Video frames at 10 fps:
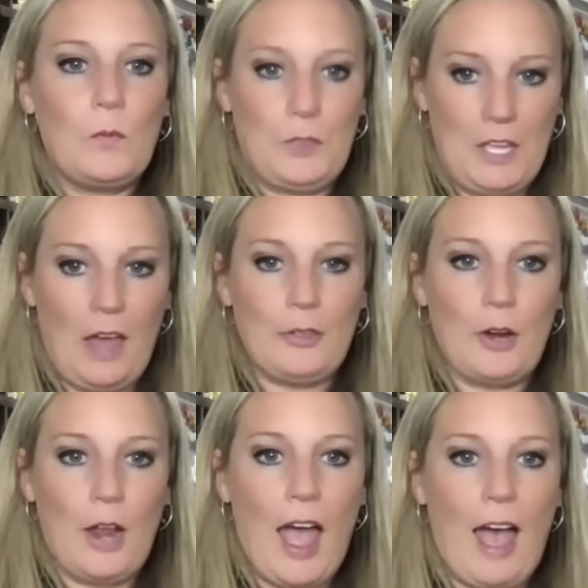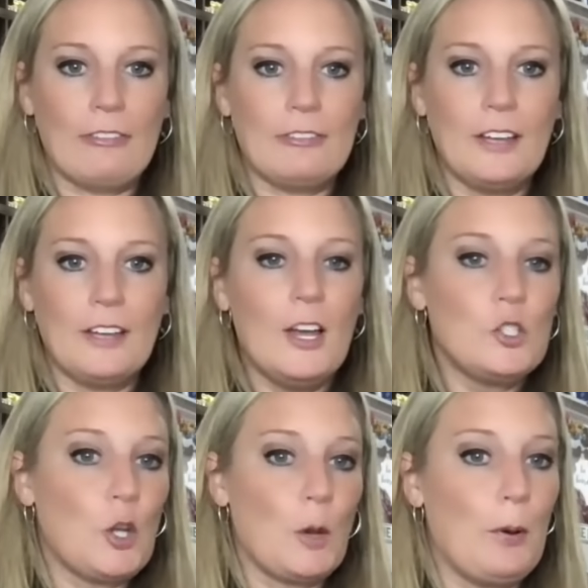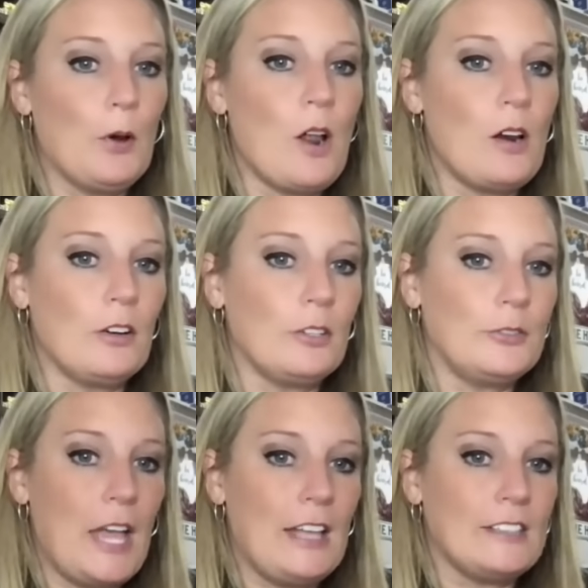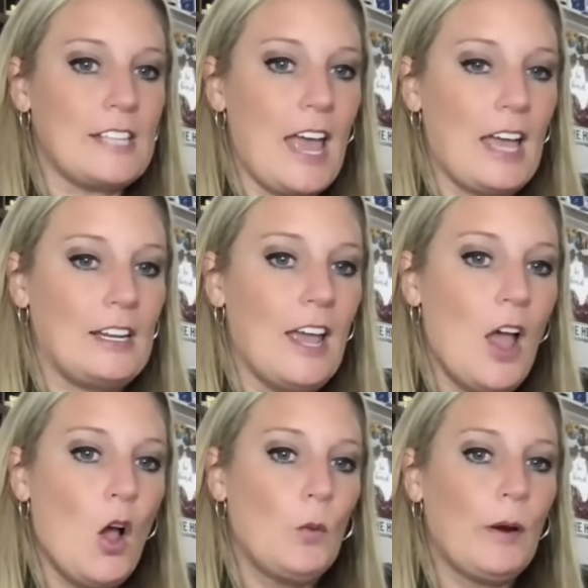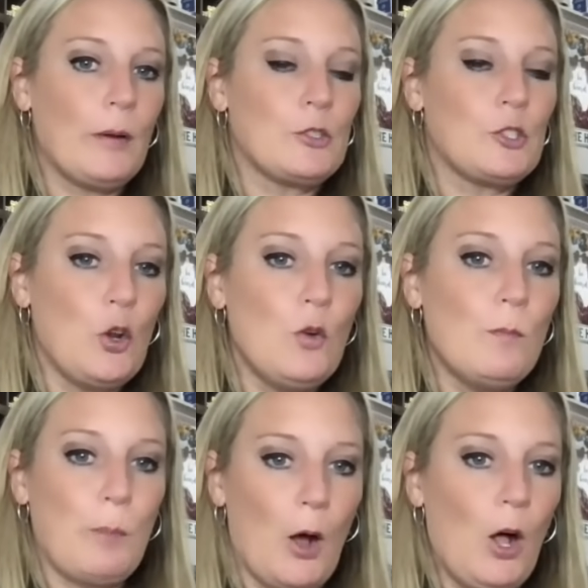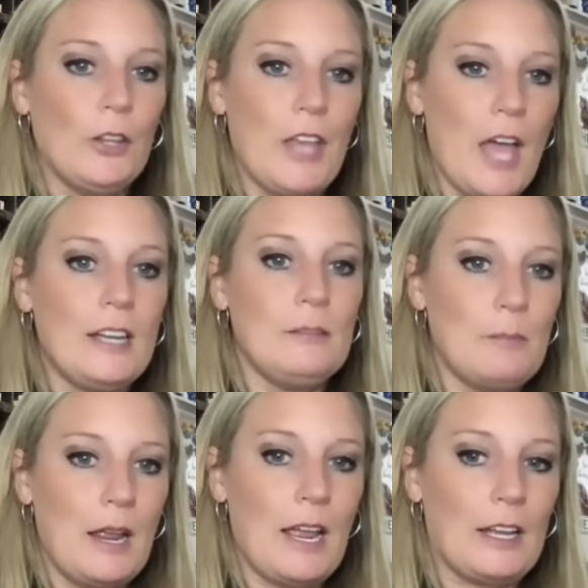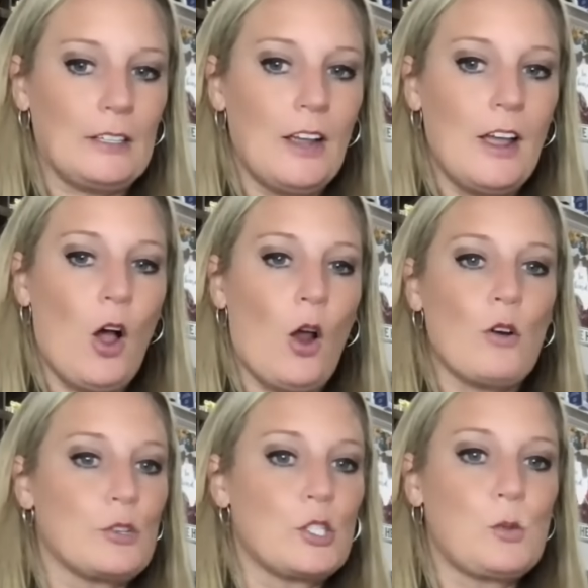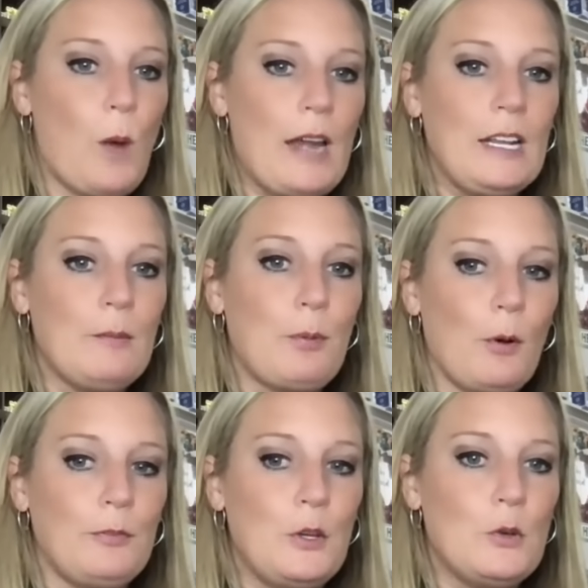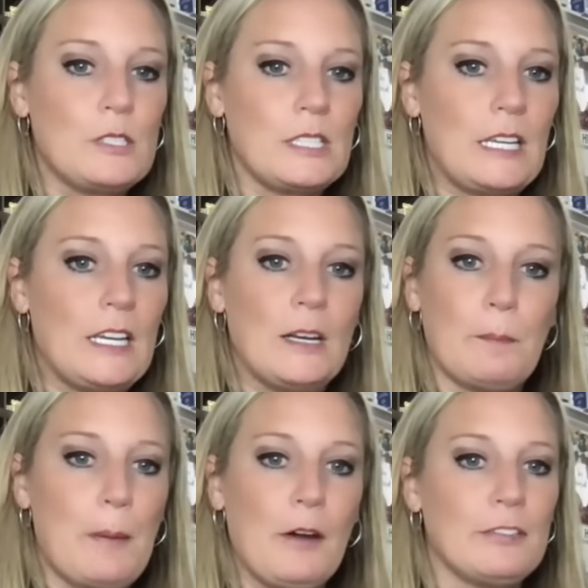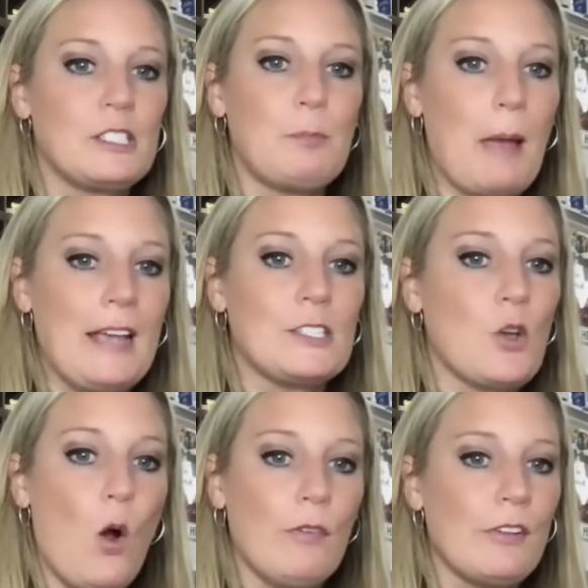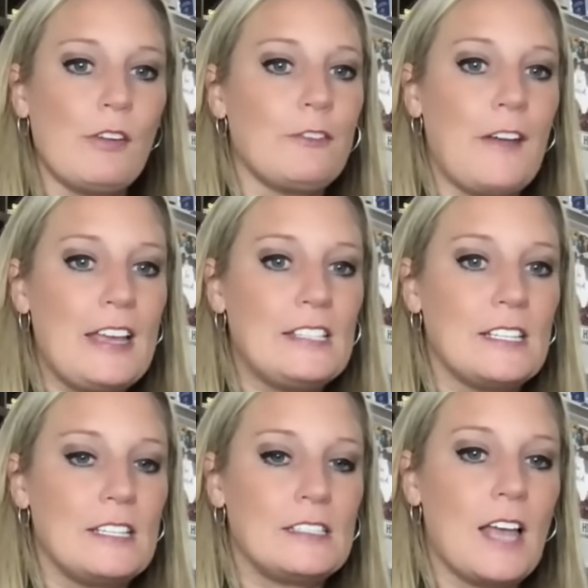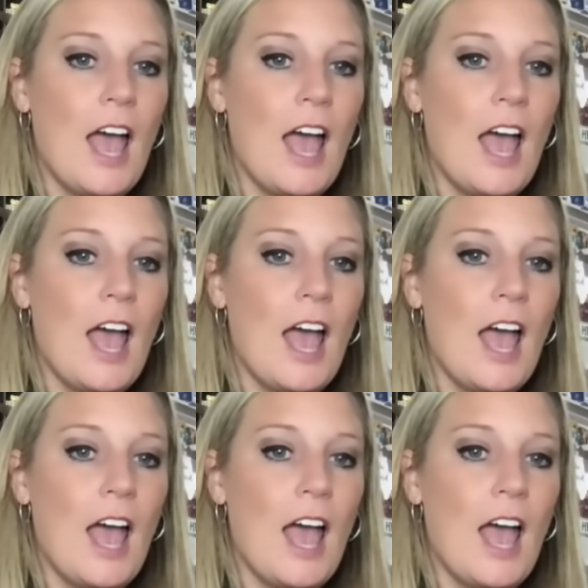the other half to put on Uncle Dan's head, where two bald-headed men are sweating profusely in a pair of Spanx over their faces